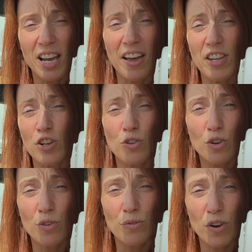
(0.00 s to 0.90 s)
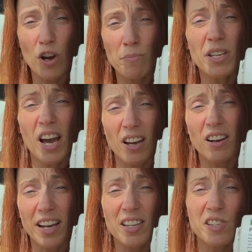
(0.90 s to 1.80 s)
and then you'd confirm, yeah,
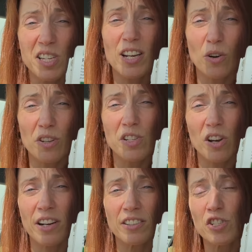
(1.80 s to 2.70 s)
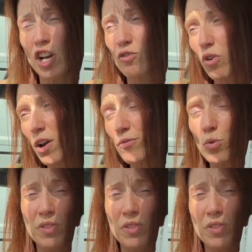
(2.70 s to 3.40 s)
I can see it on the sign, turn right, fourth